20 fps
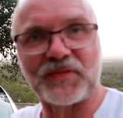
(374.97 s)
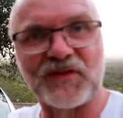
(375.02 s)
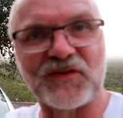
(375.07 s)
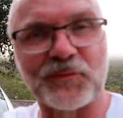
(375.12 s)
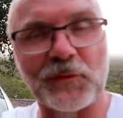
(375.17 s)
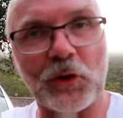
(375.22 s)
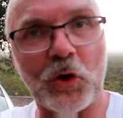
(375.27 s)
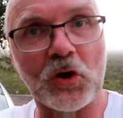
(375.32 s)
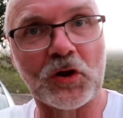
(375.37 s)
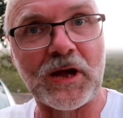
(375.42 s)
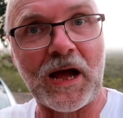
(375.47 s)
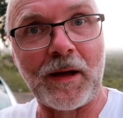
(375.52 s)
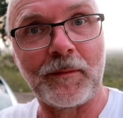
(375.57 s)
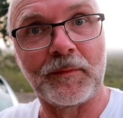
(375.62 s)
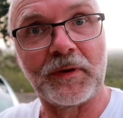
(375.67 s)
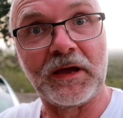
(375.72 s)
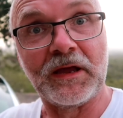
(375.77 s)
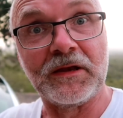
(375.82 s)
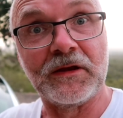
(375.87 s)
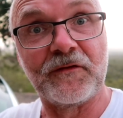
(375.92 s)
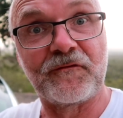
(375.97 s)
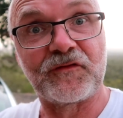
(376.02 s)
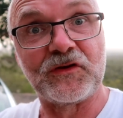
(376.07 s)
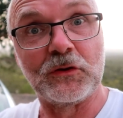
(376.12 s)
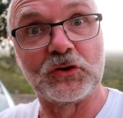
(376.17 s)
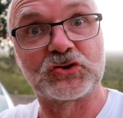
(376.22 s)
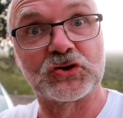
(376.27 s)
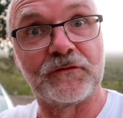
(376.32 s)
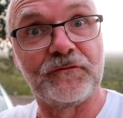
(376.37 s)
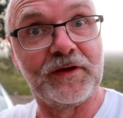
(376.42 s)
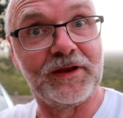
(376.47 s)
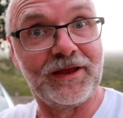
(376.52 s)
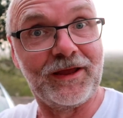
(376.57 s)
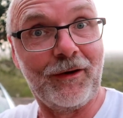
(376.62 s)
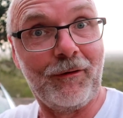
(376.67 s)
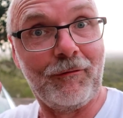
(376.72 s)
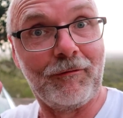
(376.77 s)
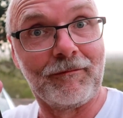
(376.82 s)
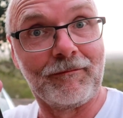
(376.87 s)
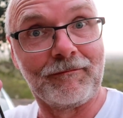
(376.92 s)
But this will all come in a future
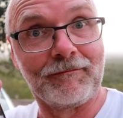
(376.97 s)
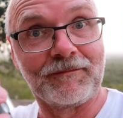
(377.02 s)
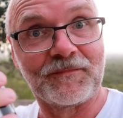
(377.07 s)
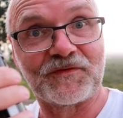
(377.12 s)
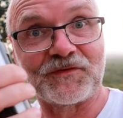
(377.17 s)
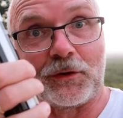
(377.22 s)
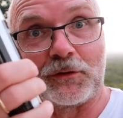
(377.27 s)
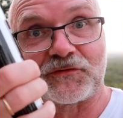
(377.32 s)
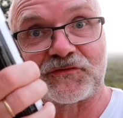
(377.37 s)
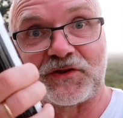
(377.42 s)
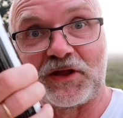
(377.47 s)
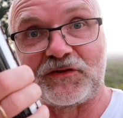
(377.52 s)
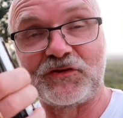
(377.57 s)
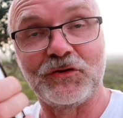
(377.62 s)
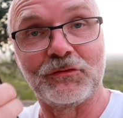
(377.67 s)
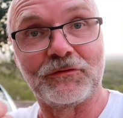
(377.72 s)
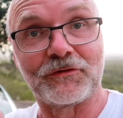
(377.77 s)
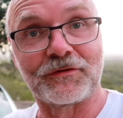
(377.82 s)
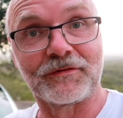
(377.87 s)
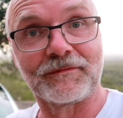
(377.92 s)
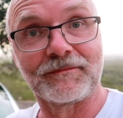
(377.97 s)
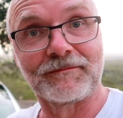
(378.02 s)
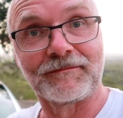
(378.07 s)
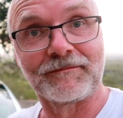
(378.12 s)
video. So stay tuned.